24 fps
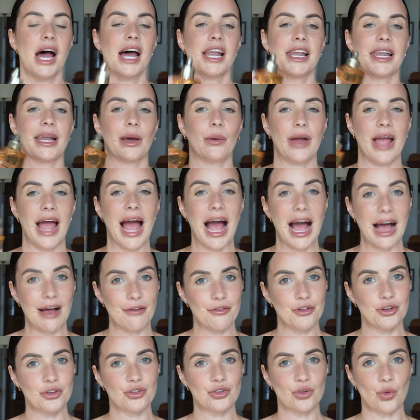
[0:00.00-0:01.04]
Now, I
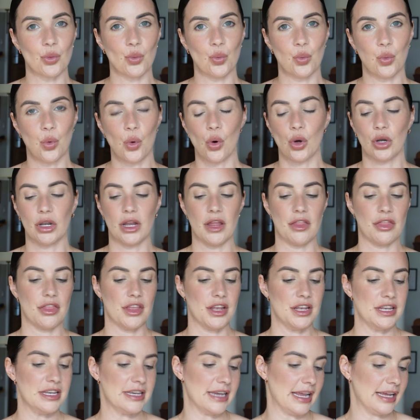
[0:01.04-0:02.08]
haven't worn
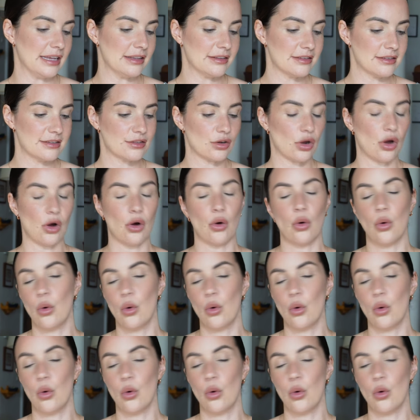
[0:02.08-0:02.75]
the Nest